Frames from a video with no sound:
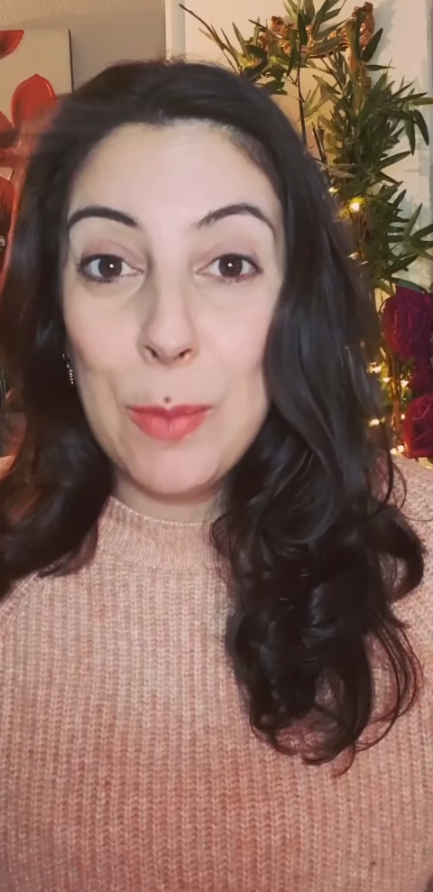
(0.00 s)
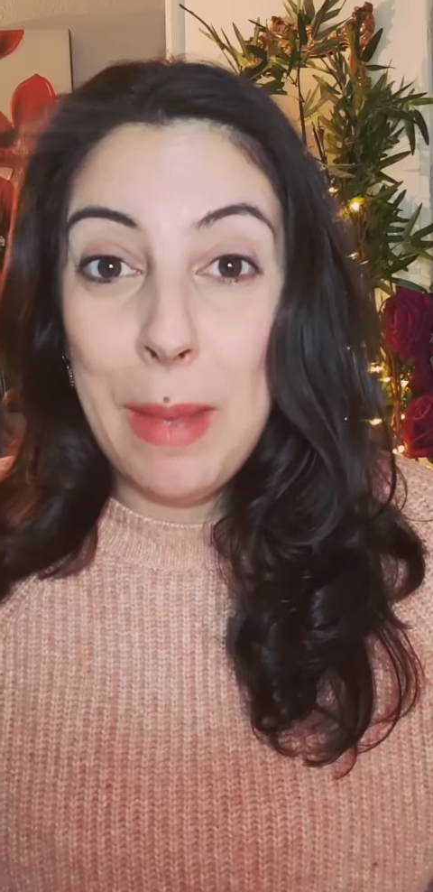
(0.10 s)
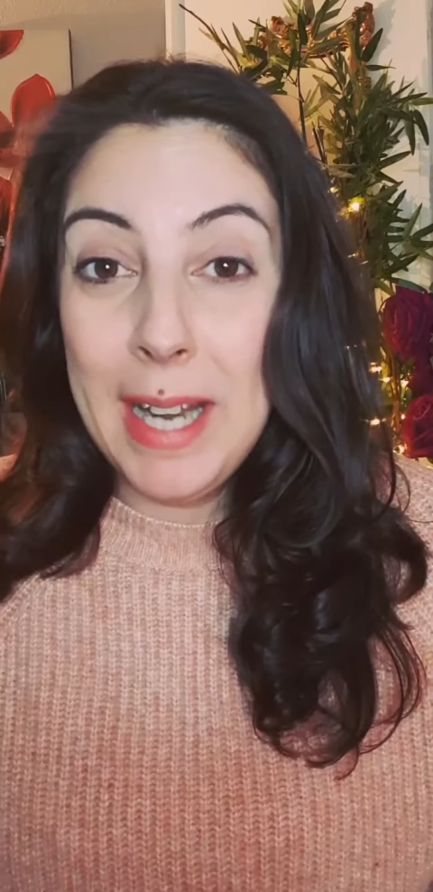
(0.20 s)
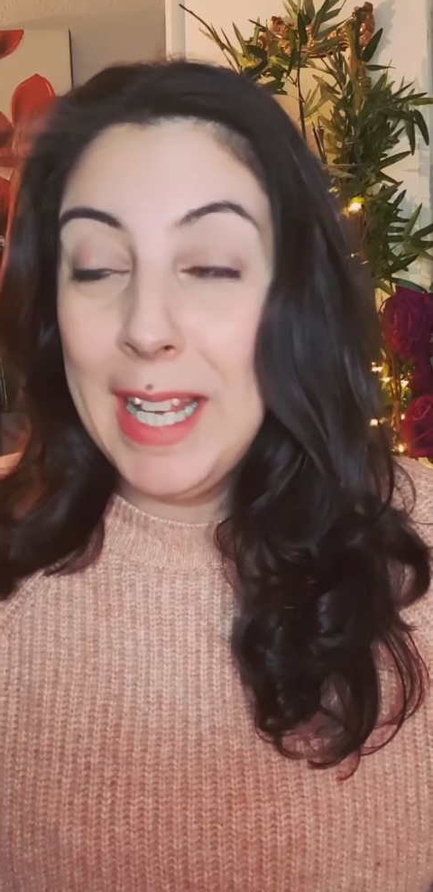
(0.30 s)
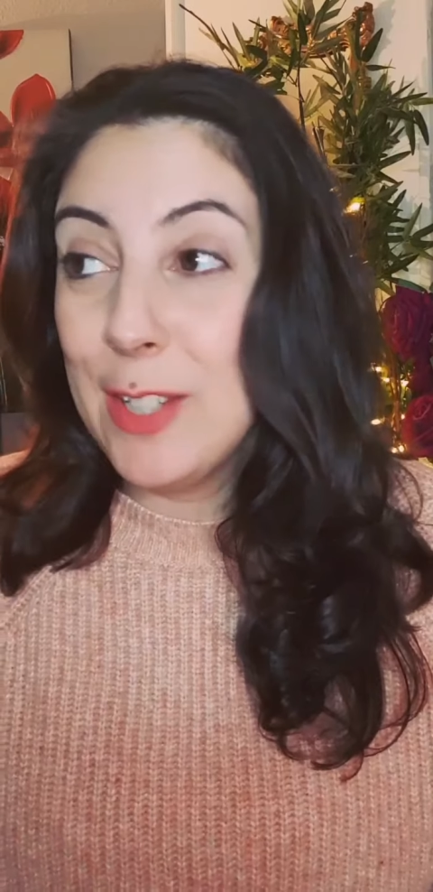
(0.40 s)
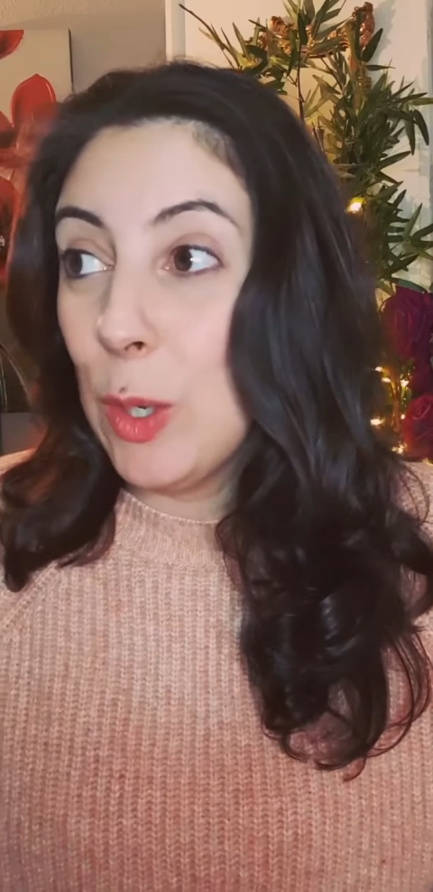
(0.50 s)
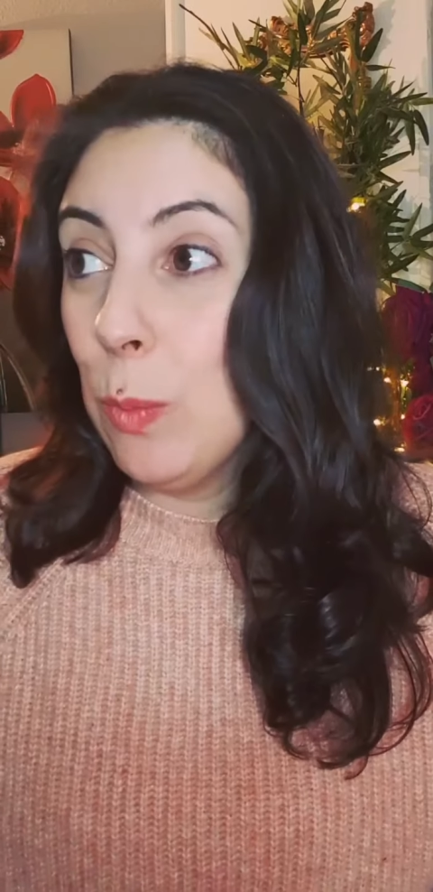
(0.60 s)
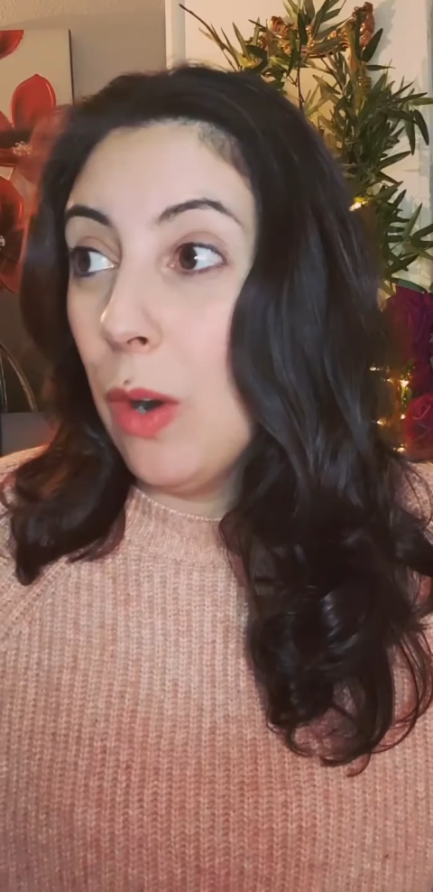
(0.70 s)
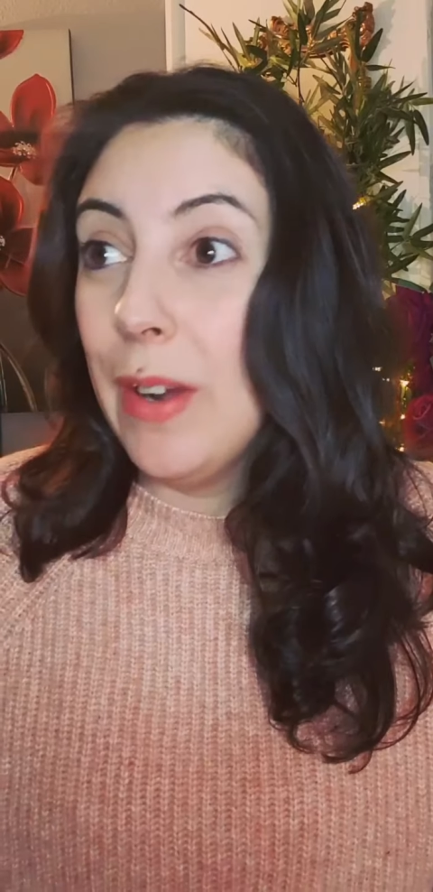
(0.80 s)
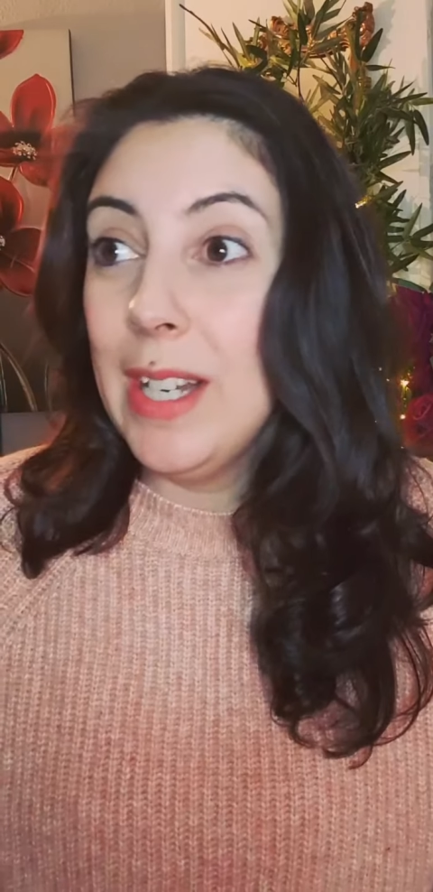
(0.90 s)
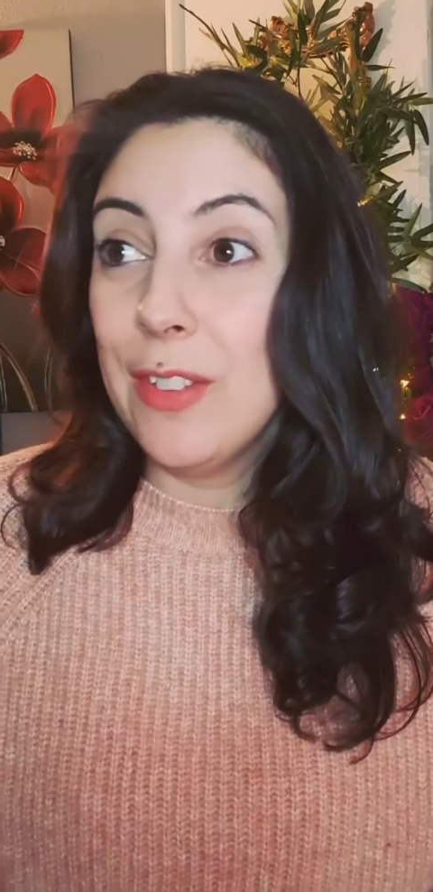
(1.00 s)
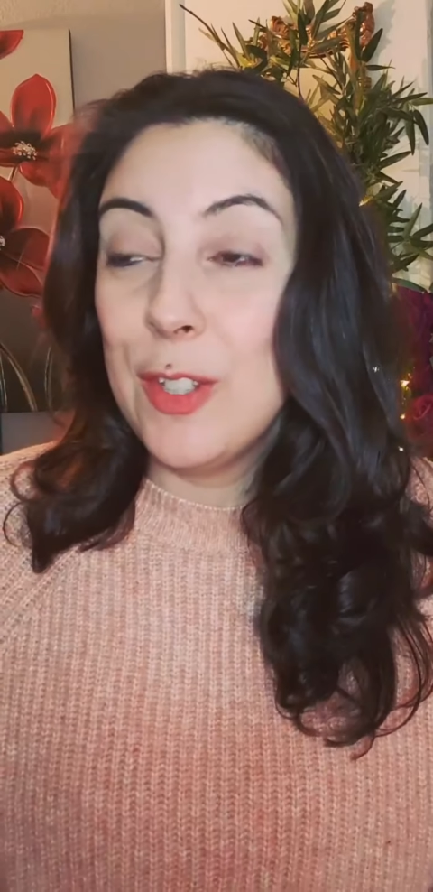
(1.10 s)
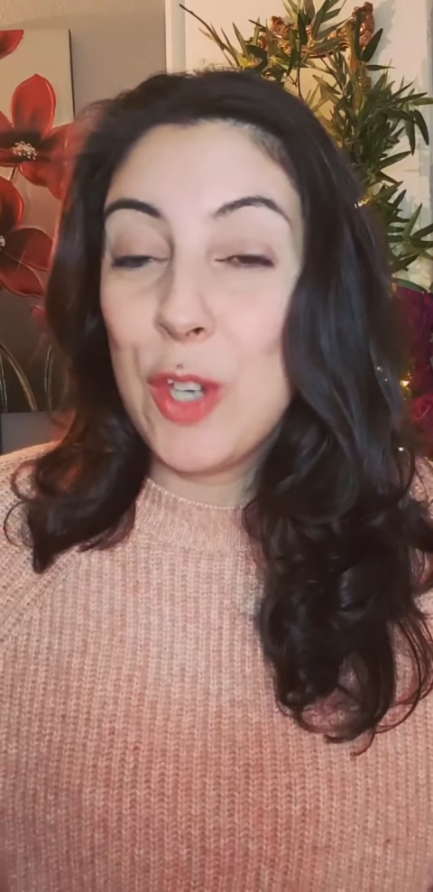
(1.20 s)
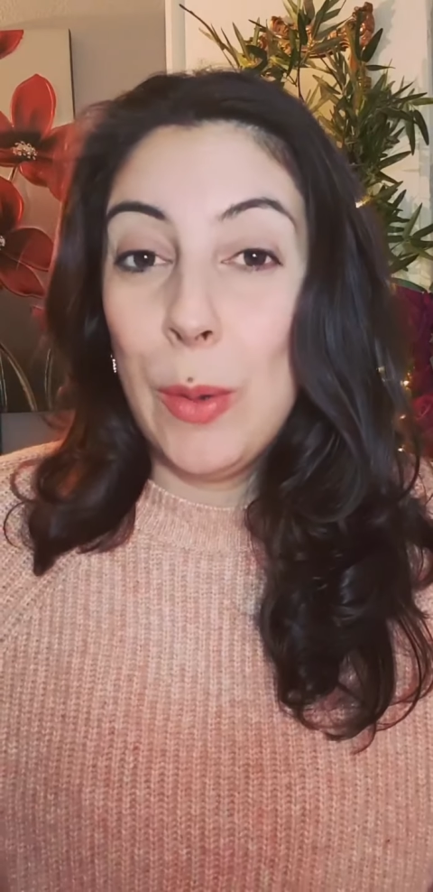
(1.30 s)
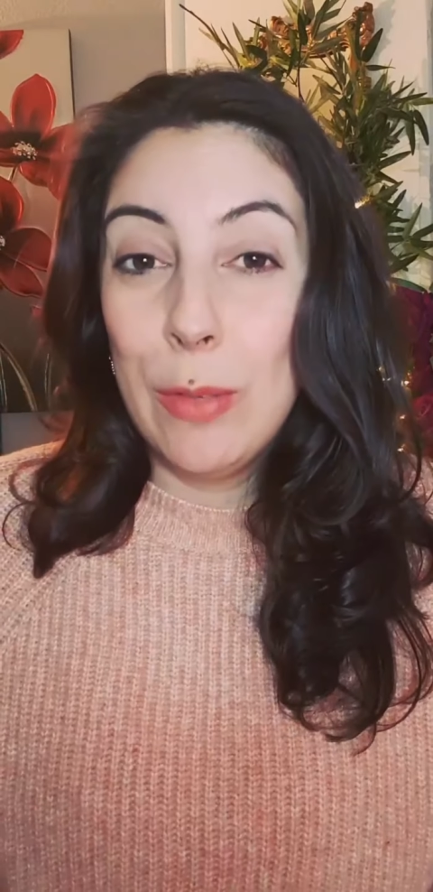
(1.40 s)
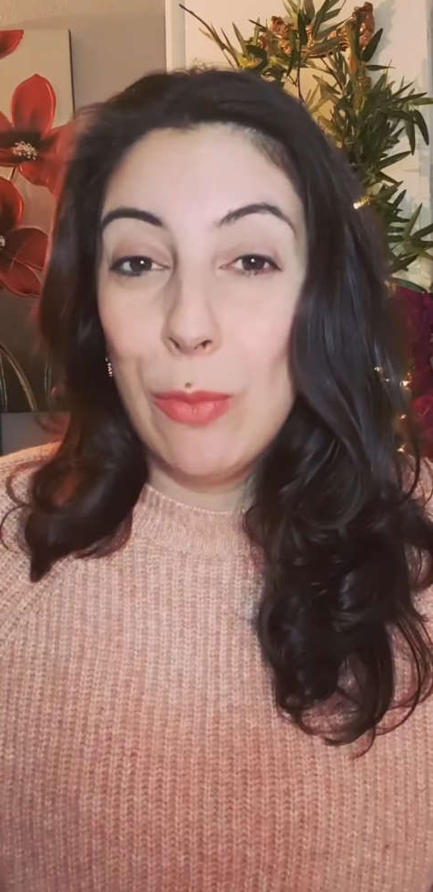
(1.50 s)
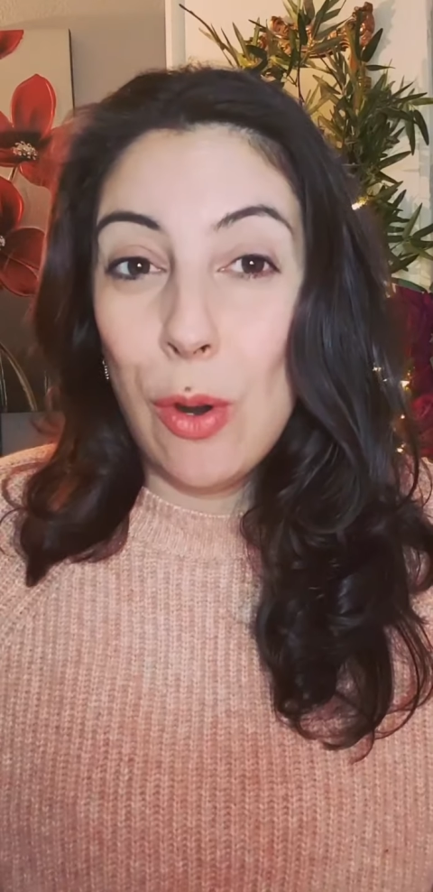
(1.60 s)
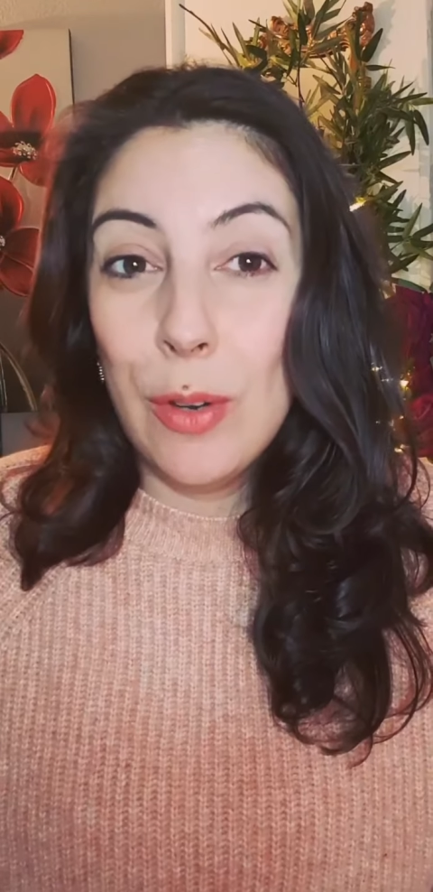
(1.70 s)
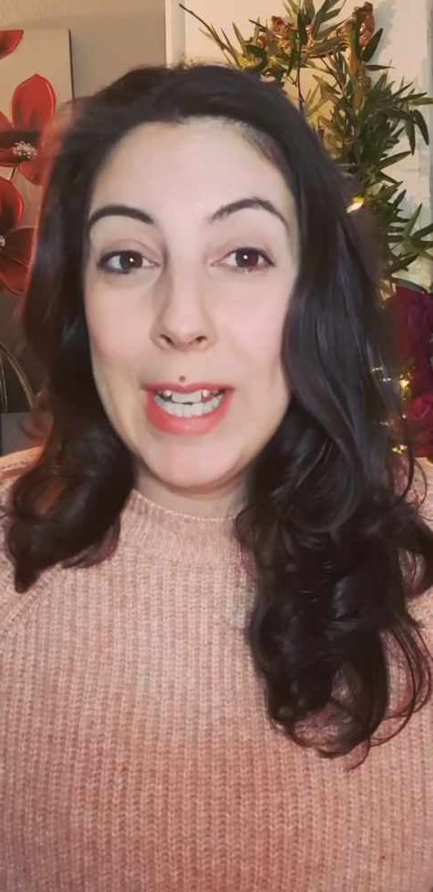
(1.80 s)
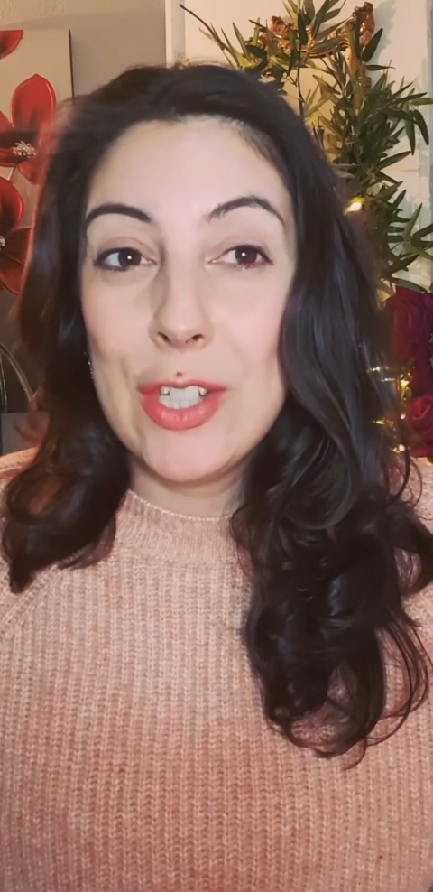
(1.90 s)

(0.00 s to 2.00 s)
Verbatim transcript: Don't panic, don't worry, nothing's going wrong.